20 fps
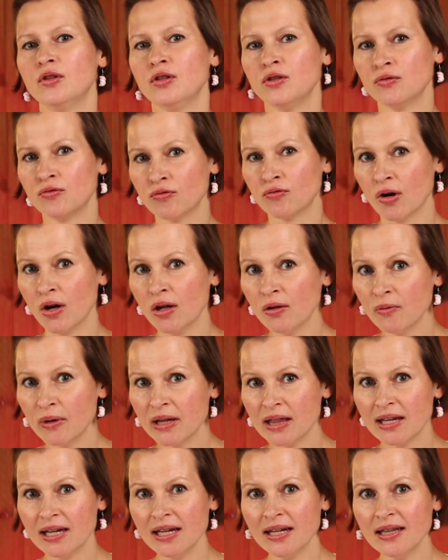roll with
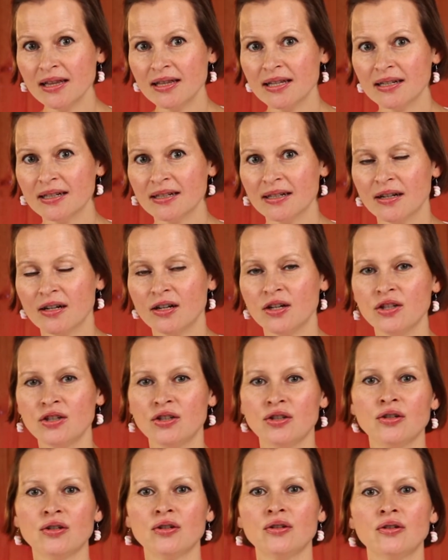it,
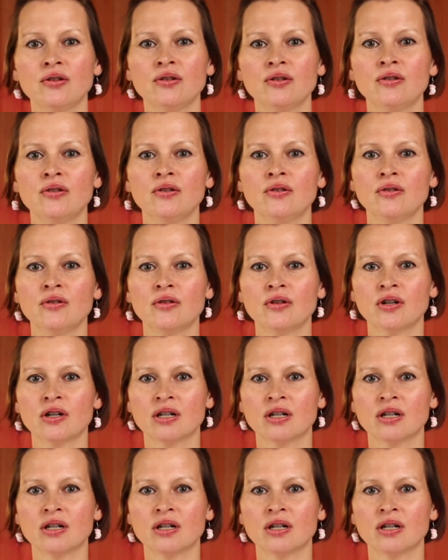you